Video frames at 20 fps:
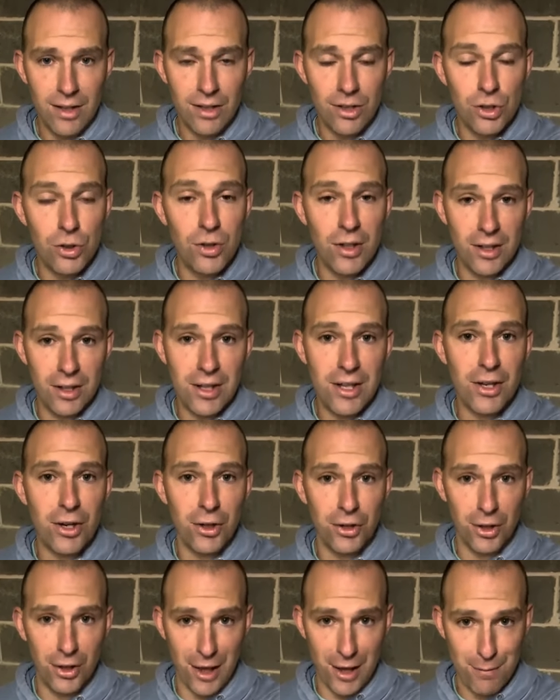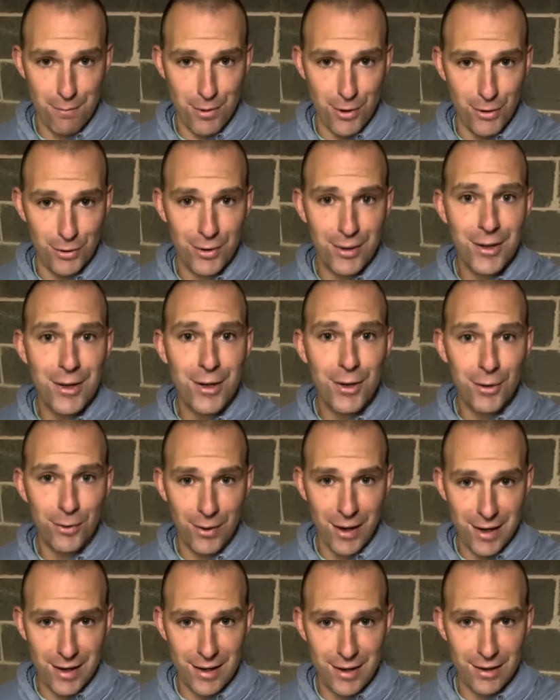You need to get on the lifeboat
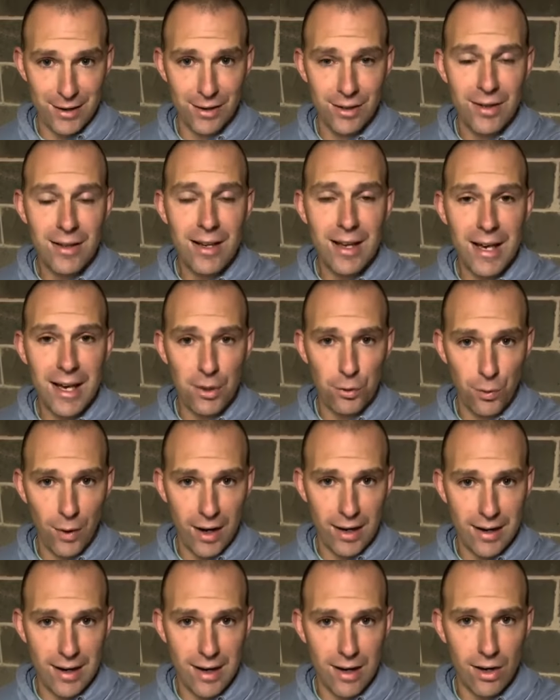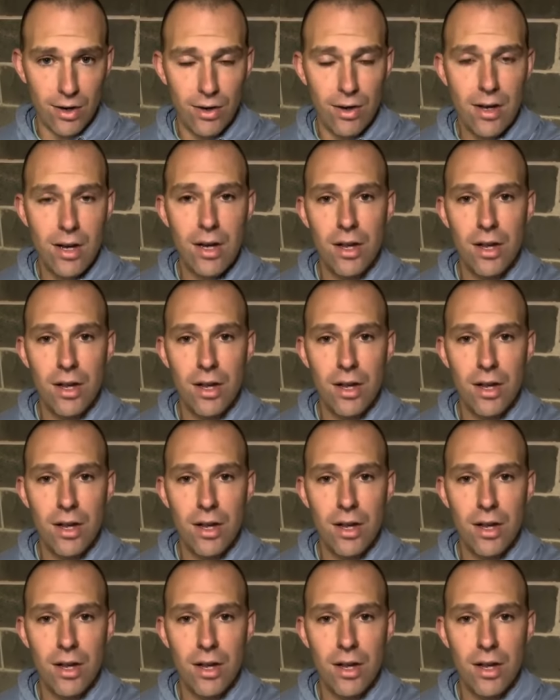right here and right now.